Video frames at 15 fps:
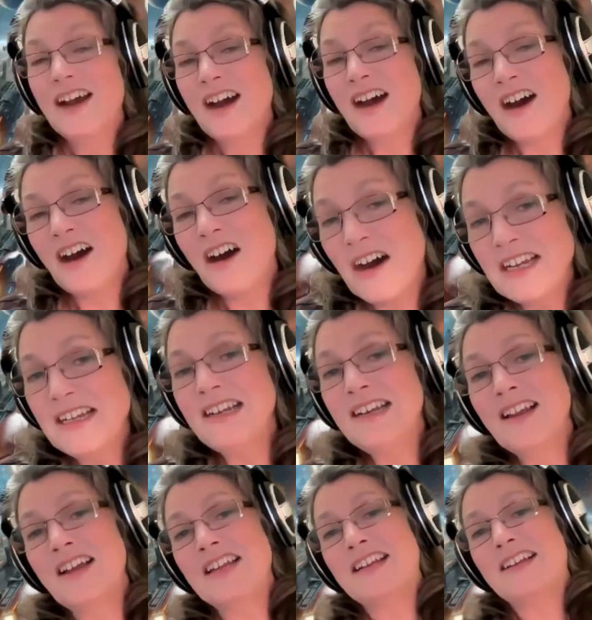are
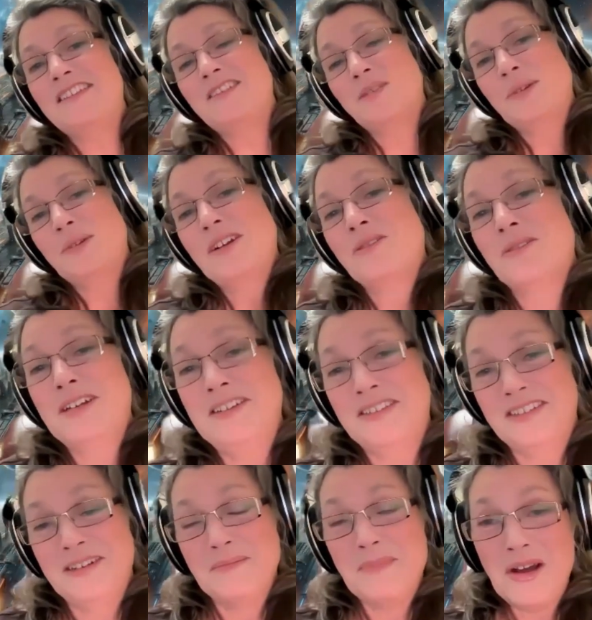highly likely to
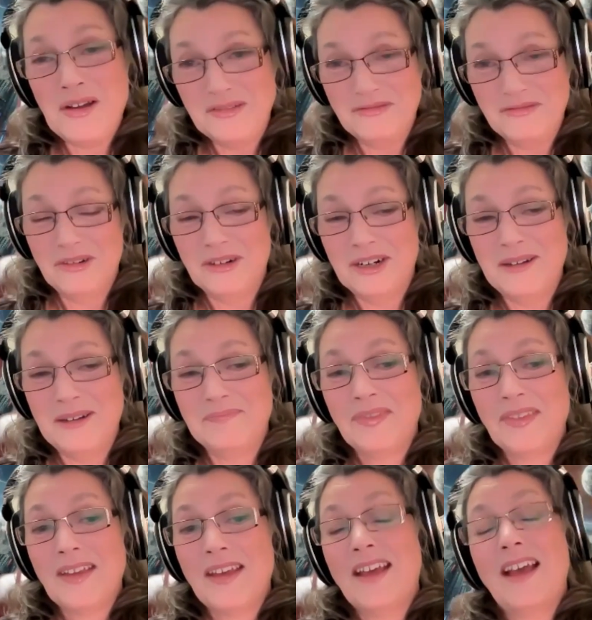increase demand for it.
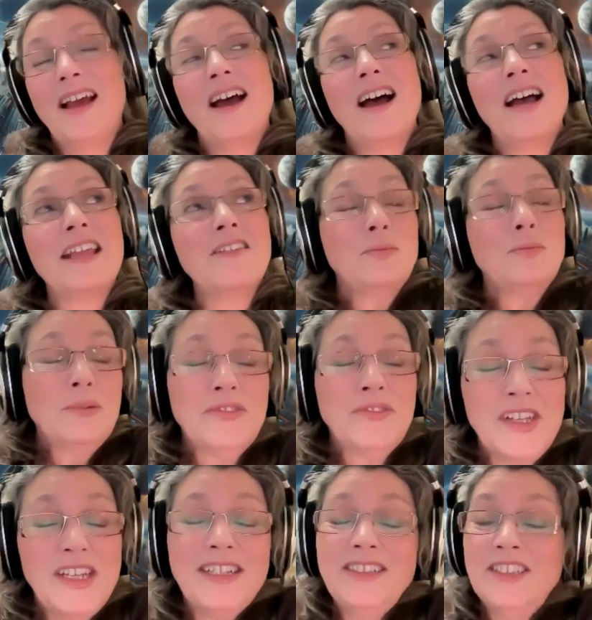I guess we'll
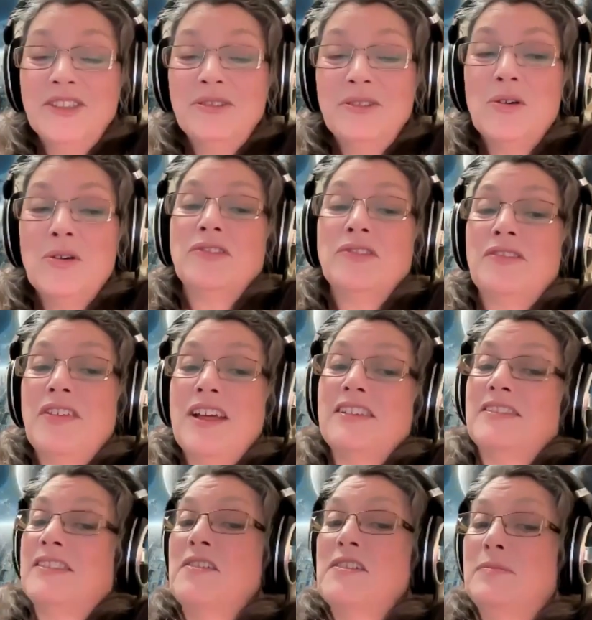see in due course if
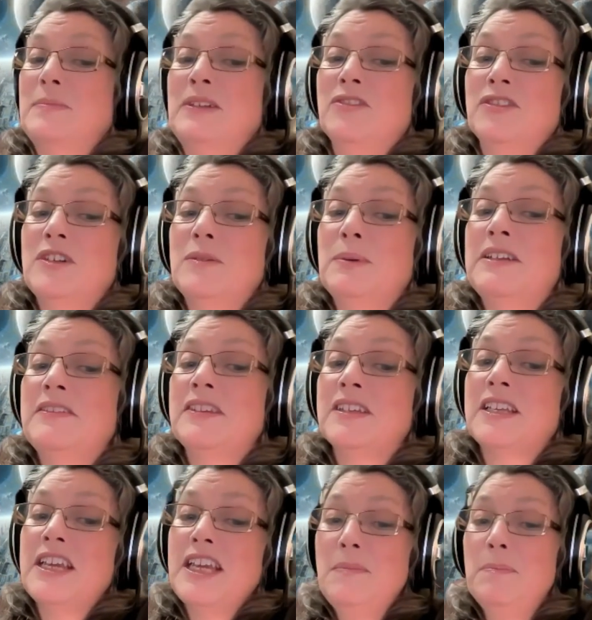that's going to be true, but it's
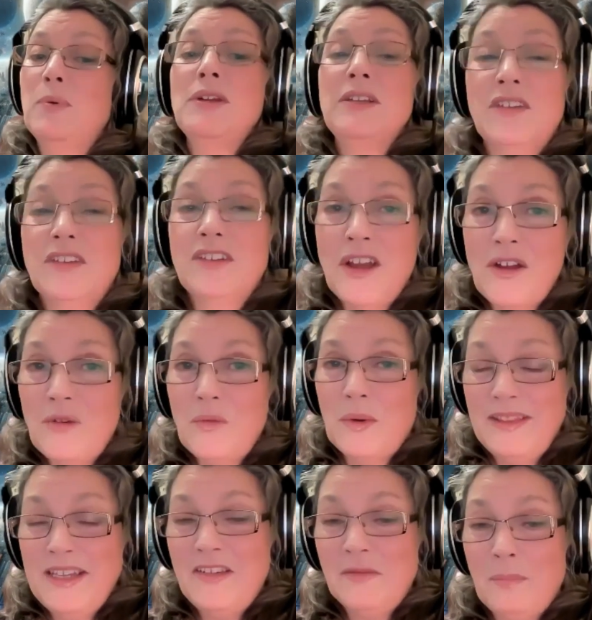a key point to note
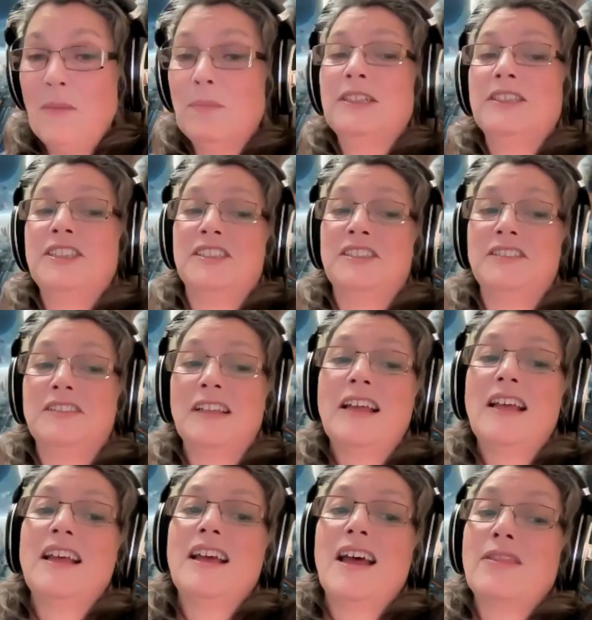when these publishers
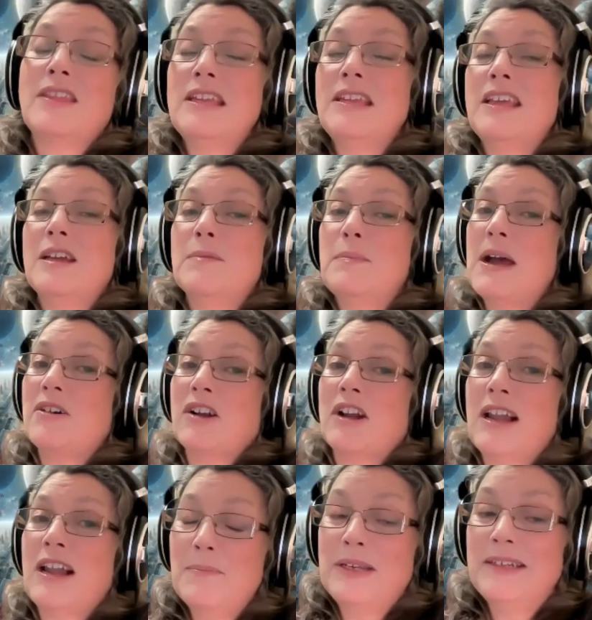are thinking about
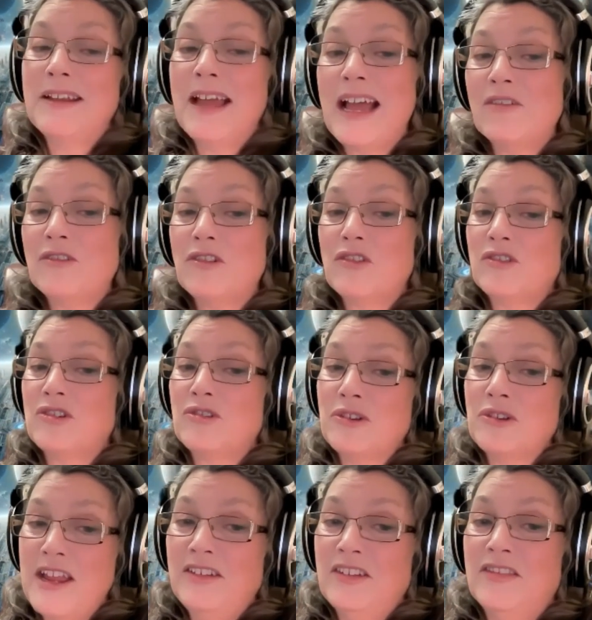clamping down on
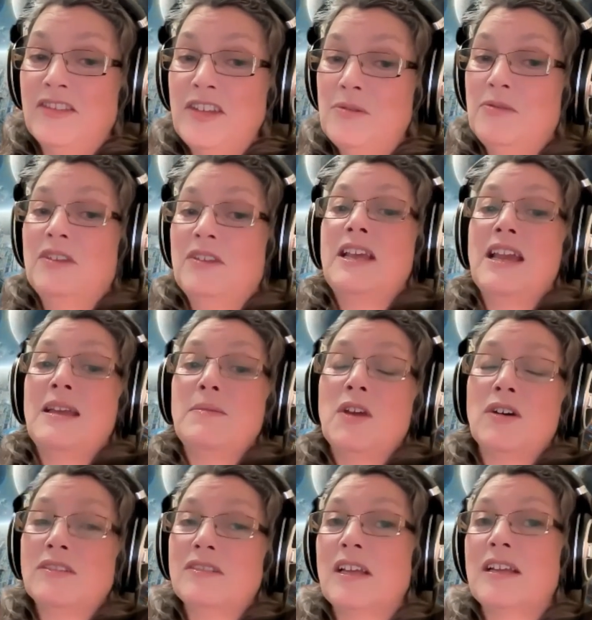creators using game
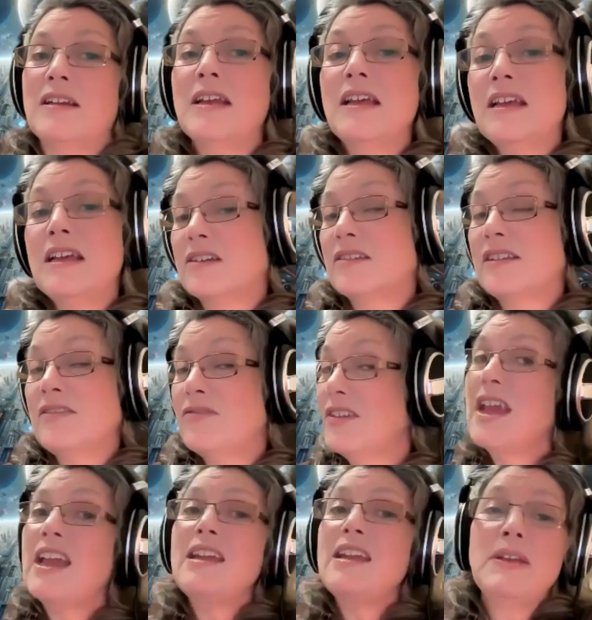content. Because if
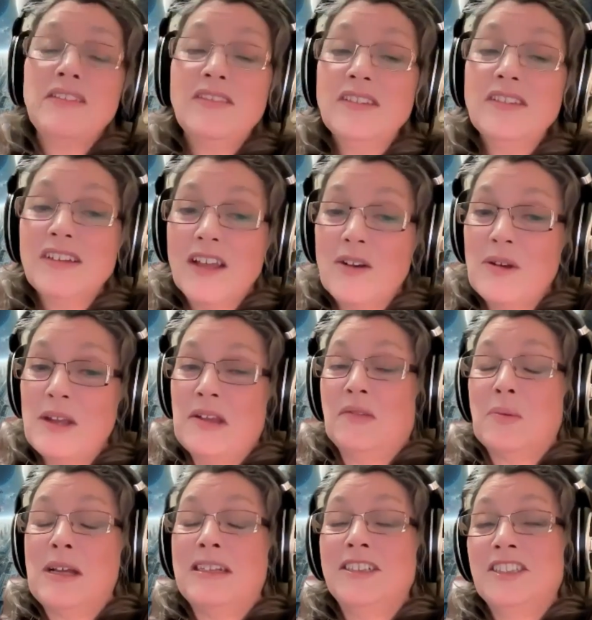the game isn't going
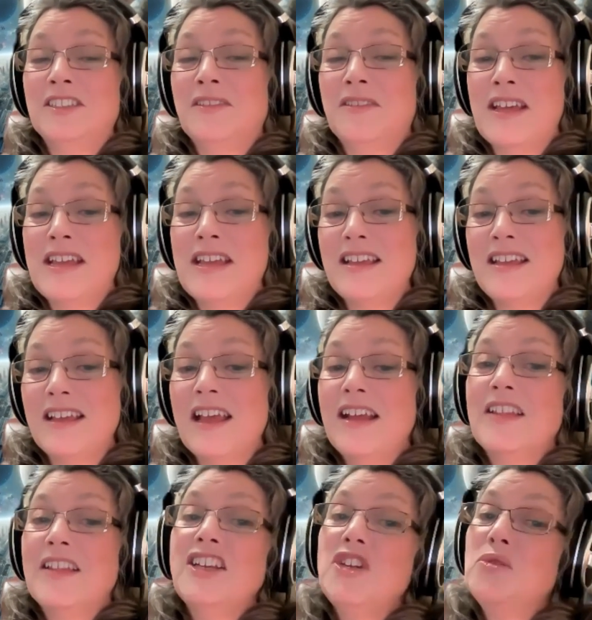as well as you think,
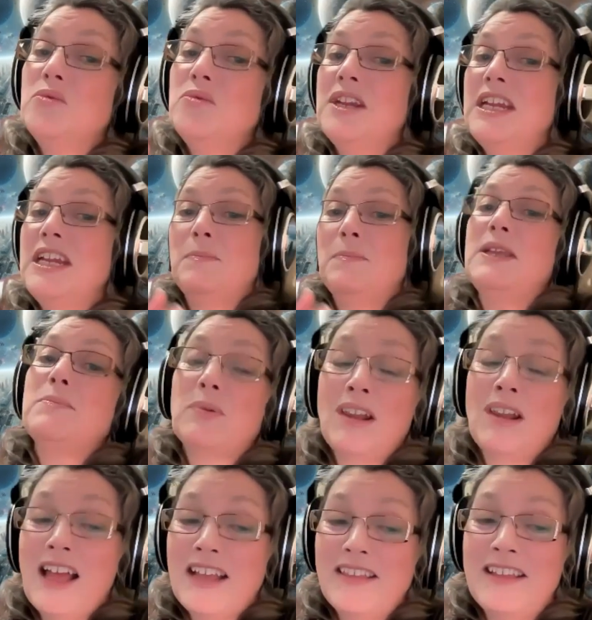then you need
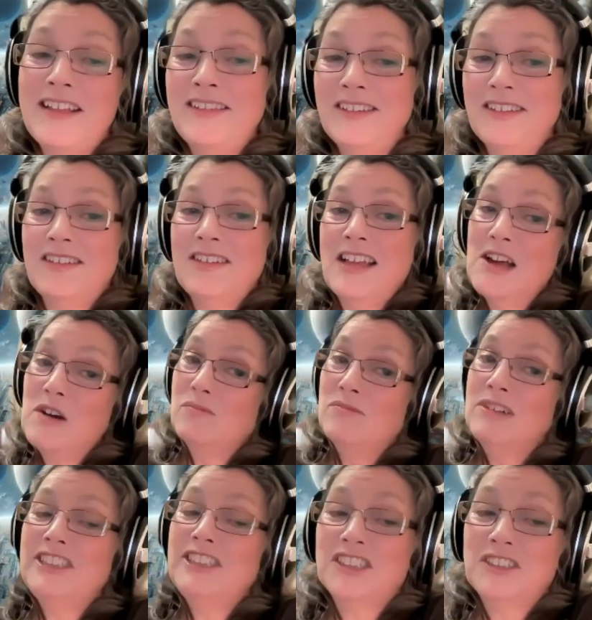people like this to help
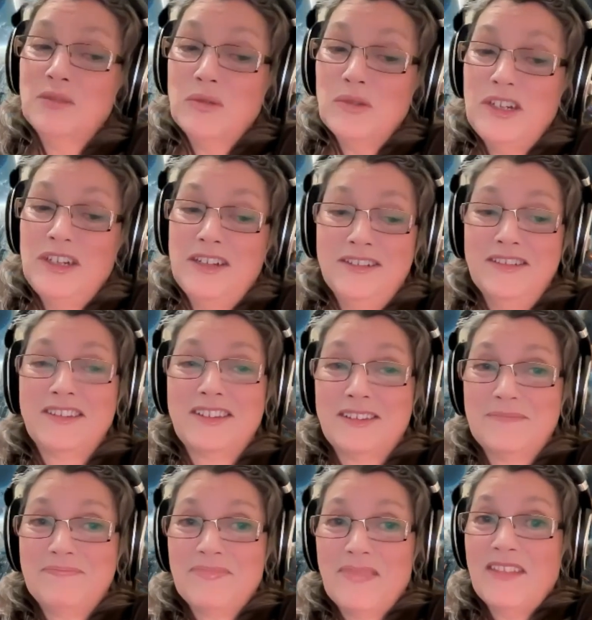reach an
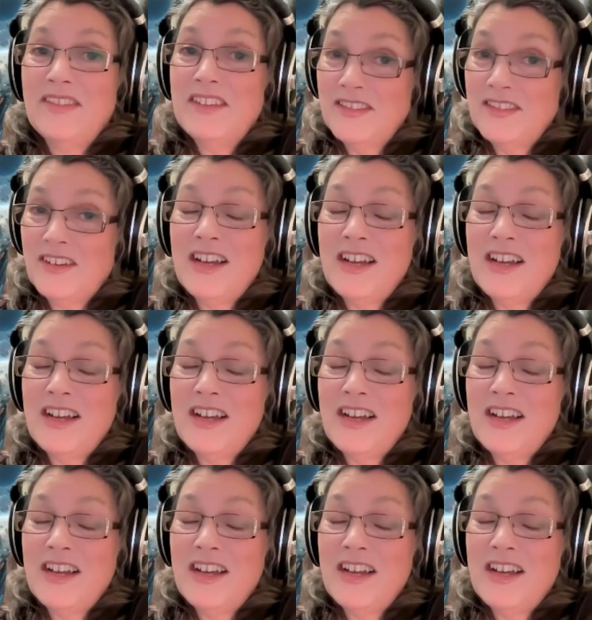audience. And this